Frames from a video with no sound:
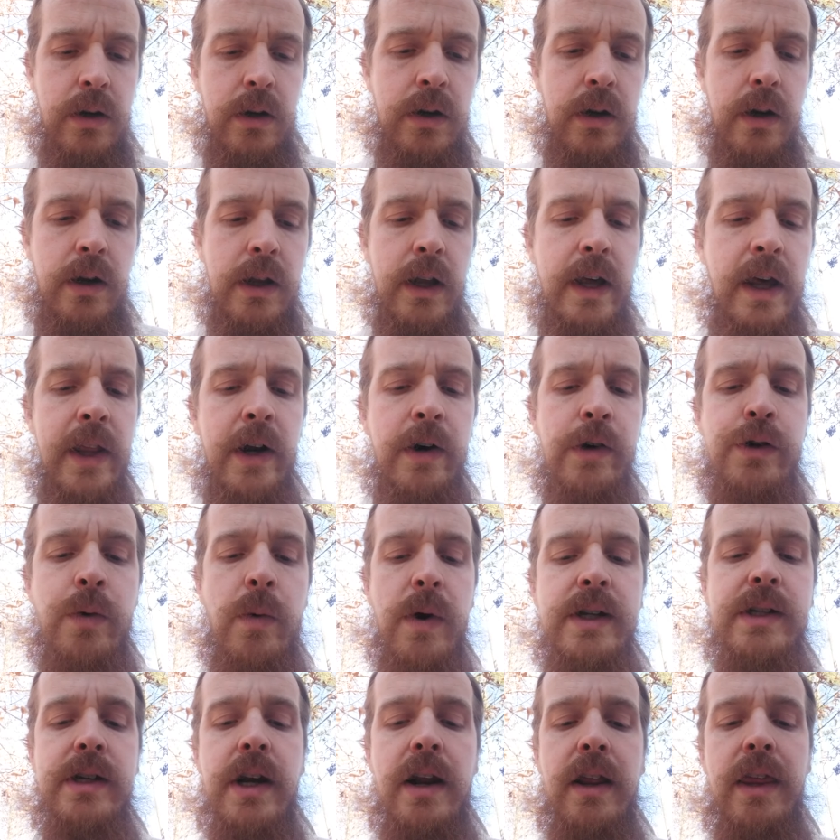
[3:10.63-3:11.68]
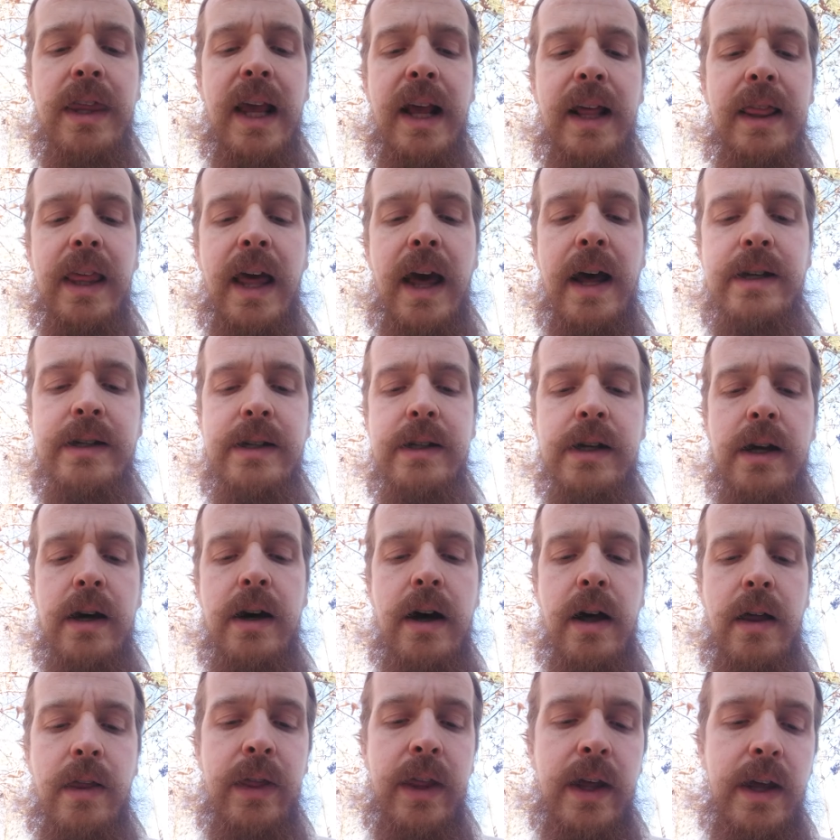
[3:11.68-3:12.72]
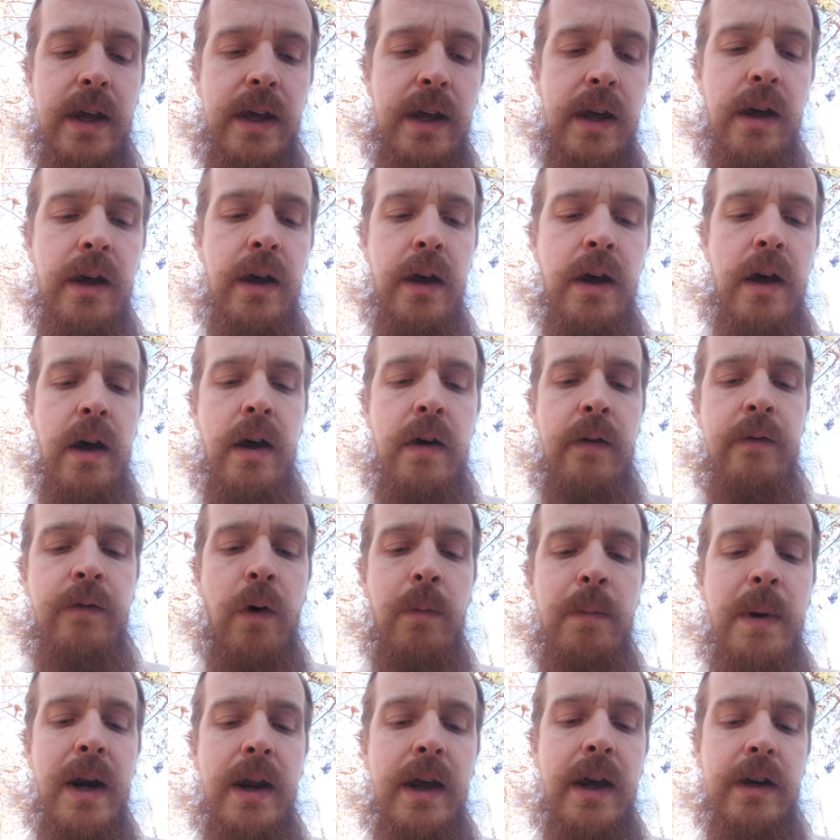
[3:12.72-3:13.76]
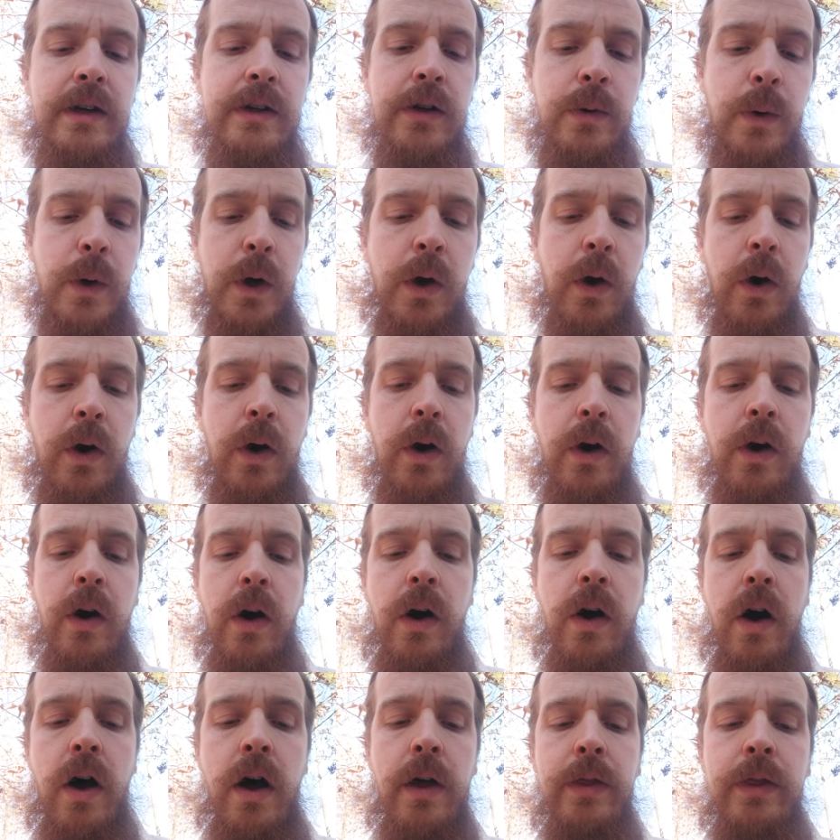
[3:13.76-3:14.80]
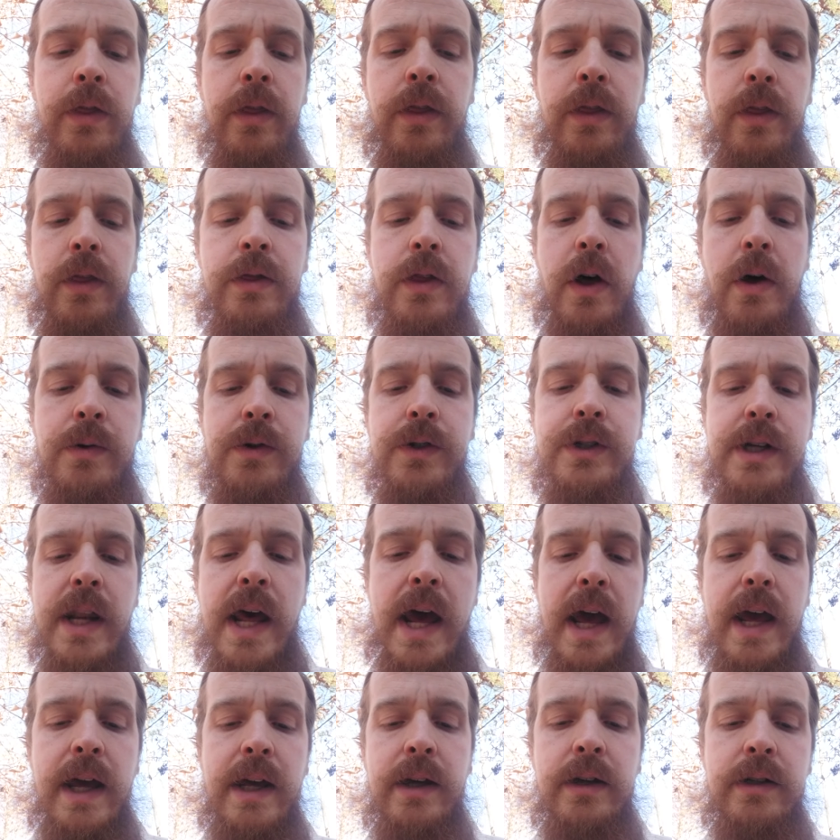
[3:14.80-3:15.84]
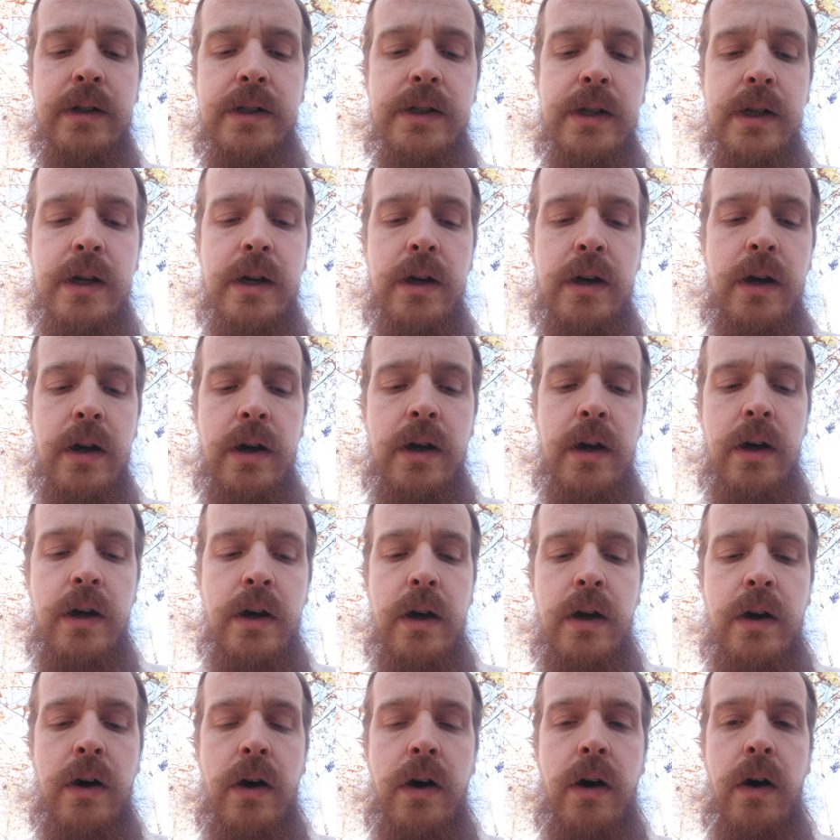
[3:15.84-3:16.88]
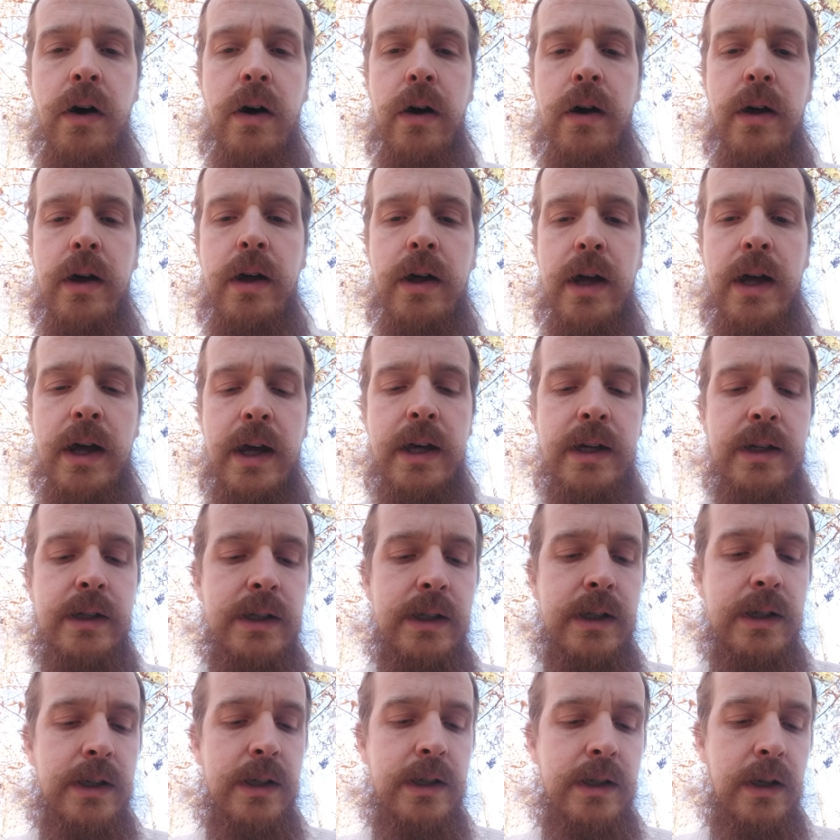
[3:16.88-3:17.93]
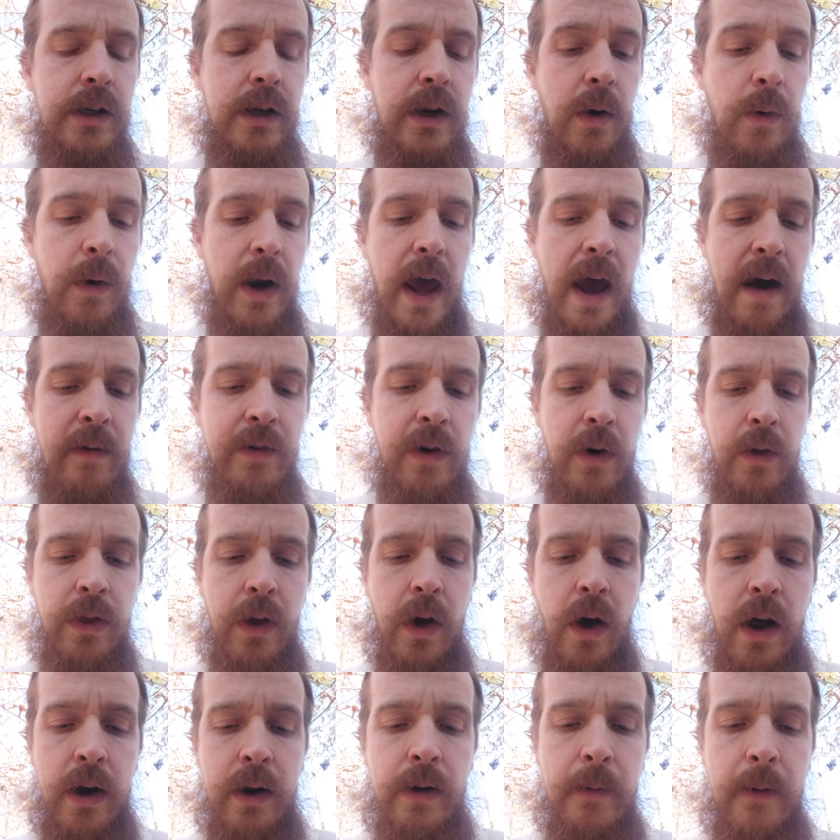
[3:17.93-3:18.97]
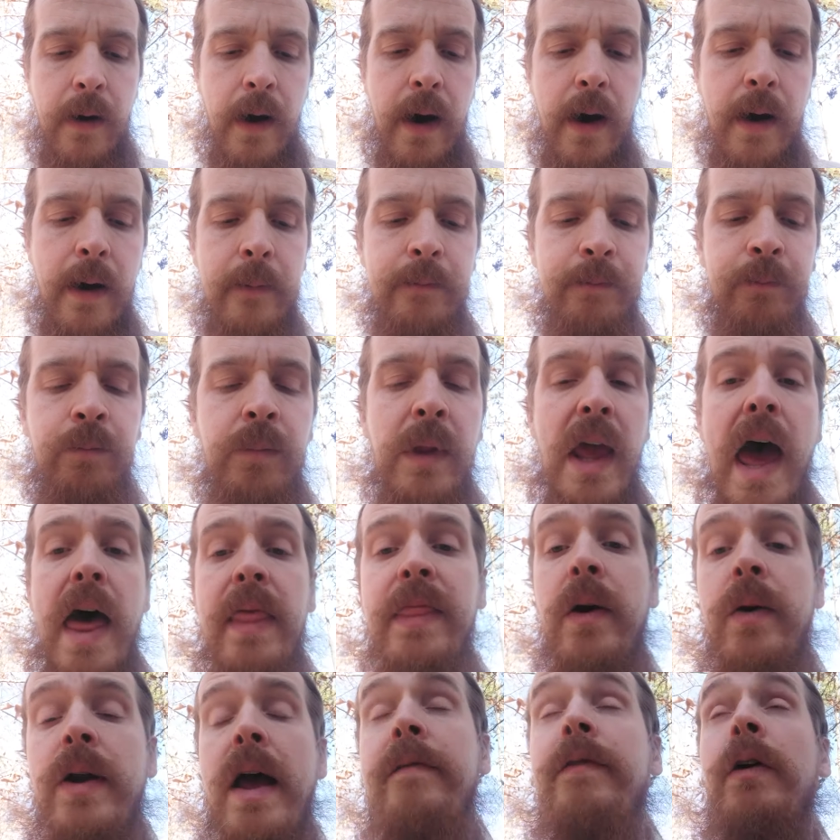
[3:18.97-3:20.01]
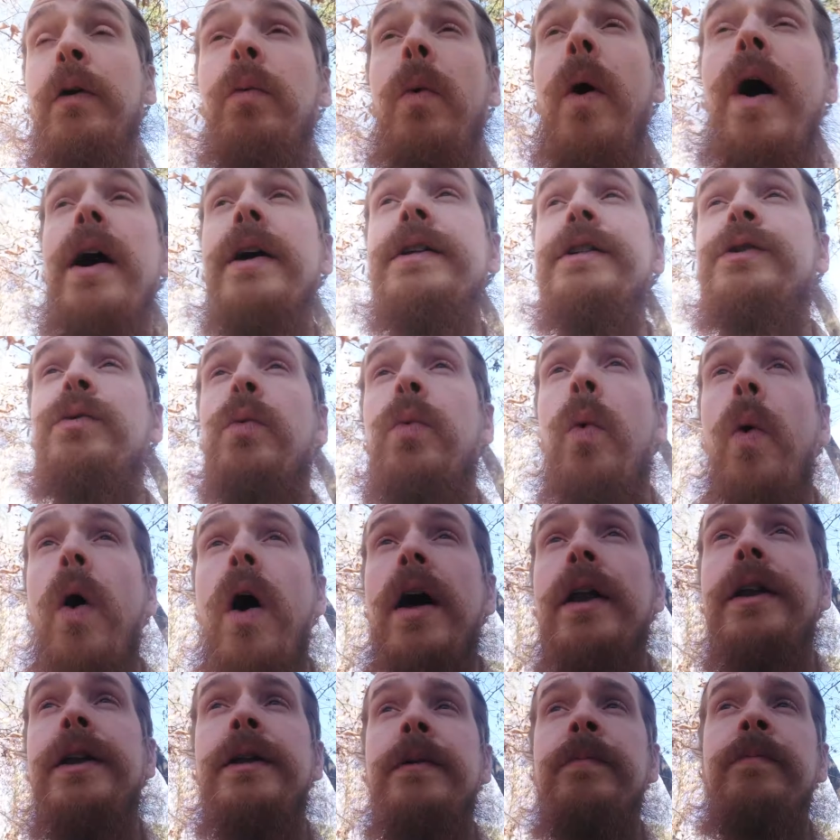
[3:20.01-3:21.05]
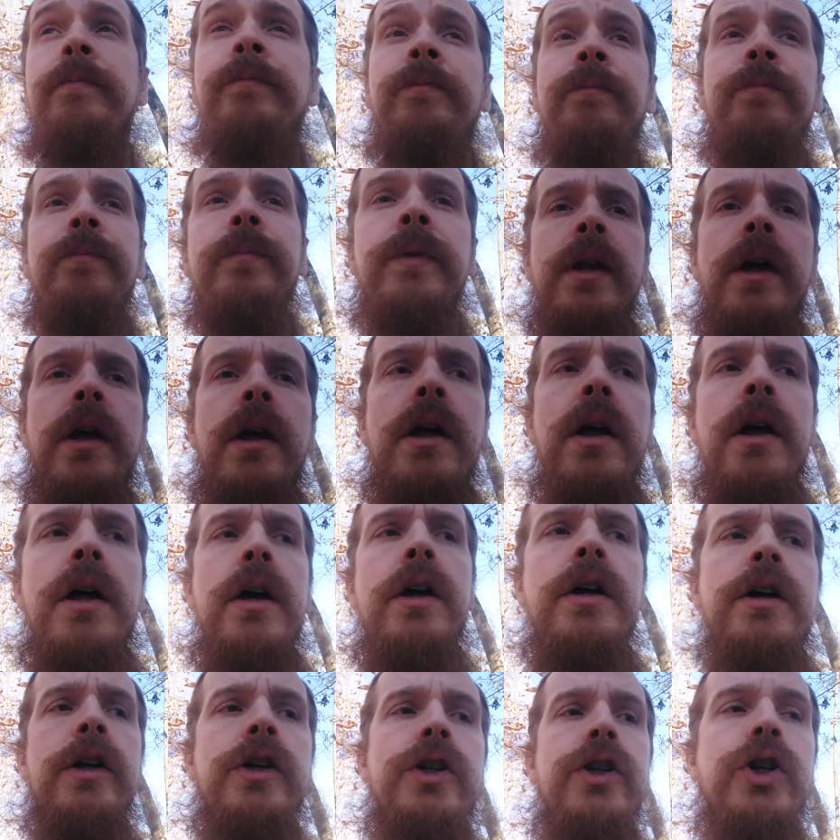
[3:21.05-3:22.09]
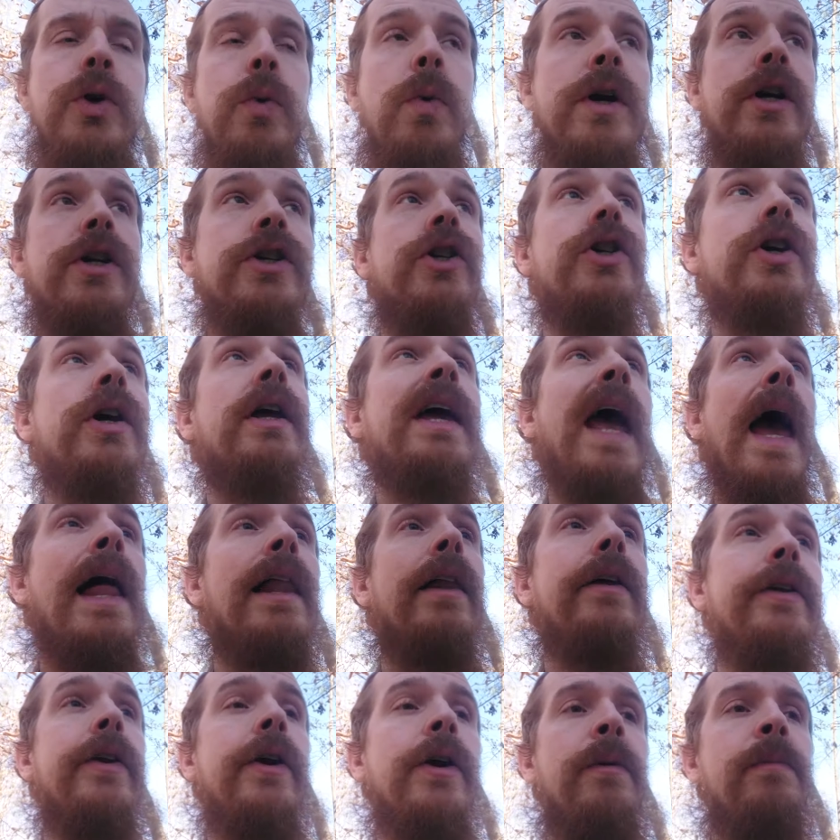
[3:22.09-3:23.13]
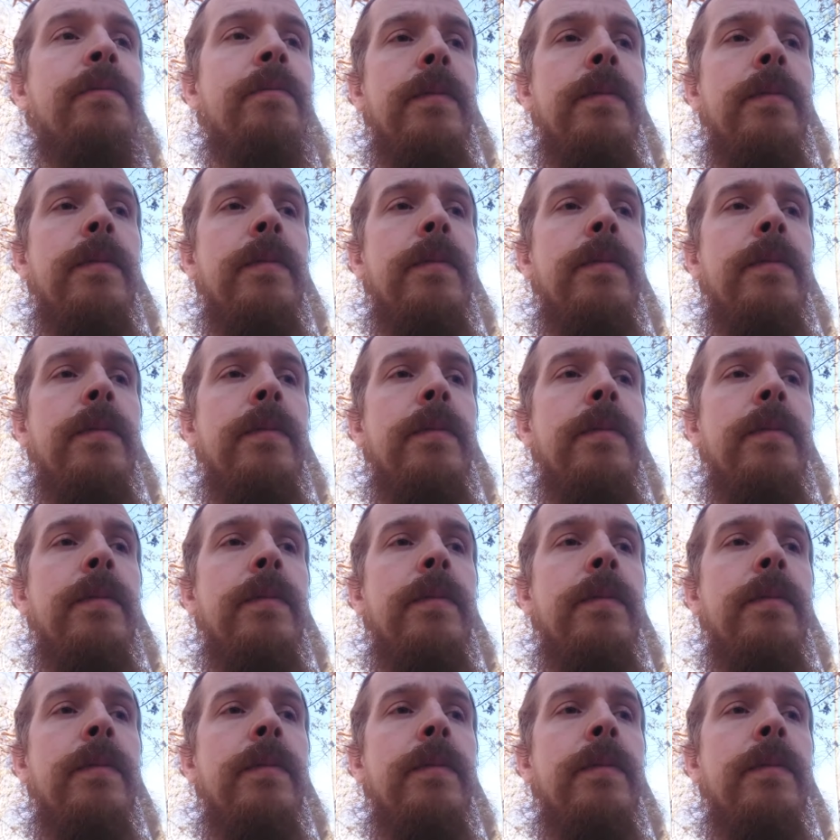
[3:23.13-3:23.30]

there's reason to think that the forbidding it to occur on those days is, an afterthought. And there never was one Jewish calendar.